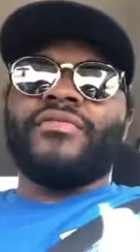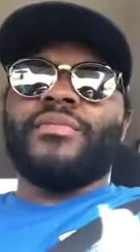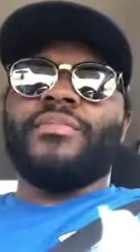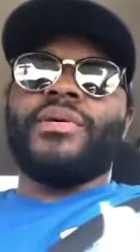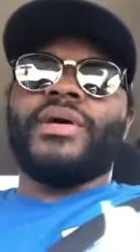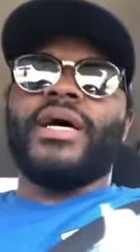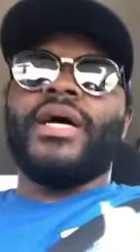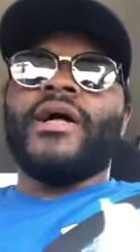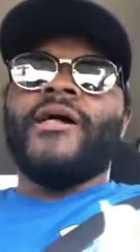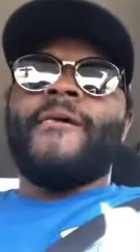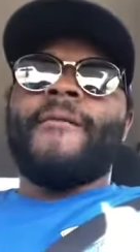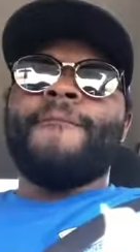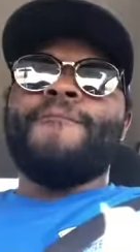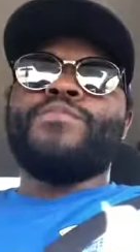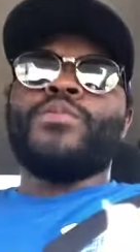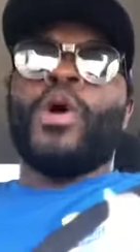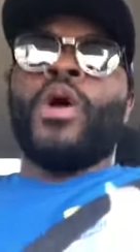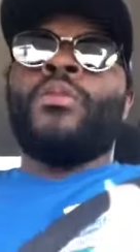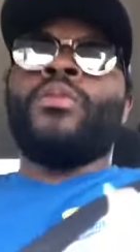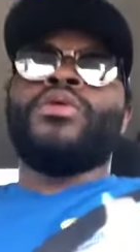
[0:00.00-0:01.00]
But
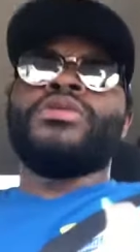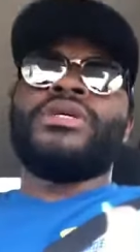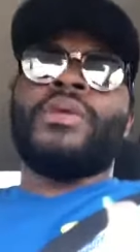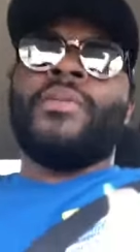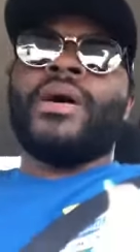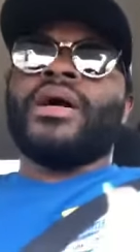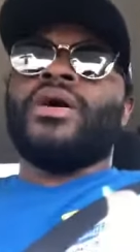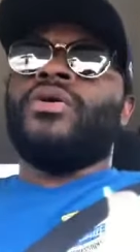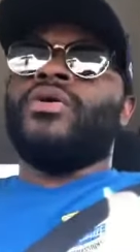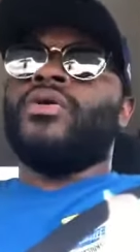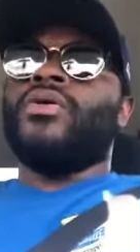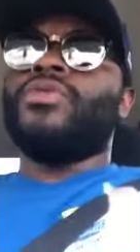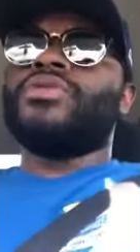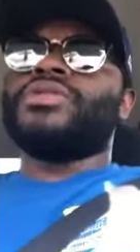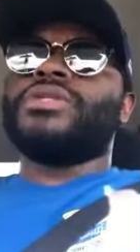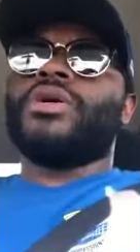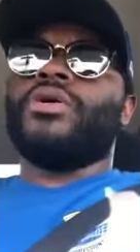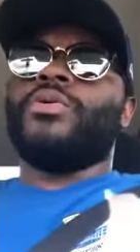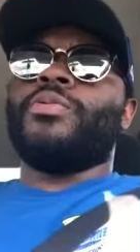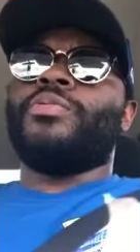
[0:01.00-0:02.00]
almost at my goal.
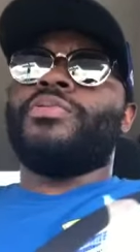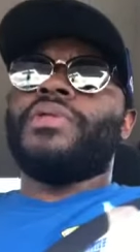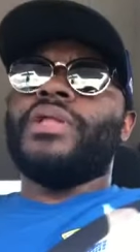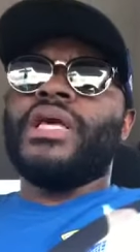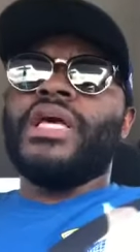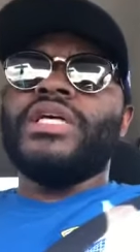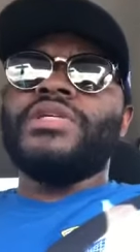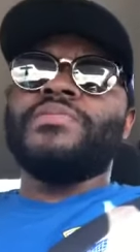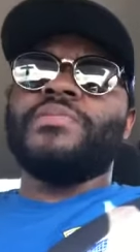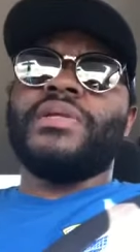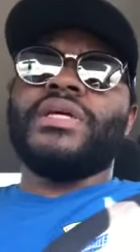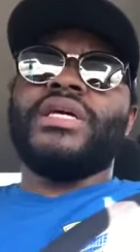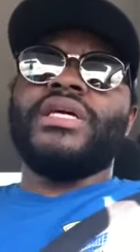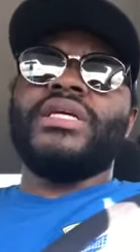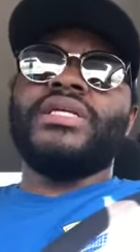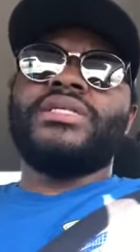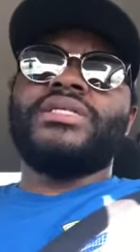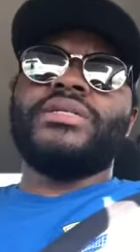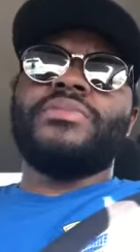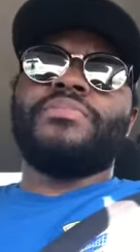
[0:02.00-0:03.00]
So please, please,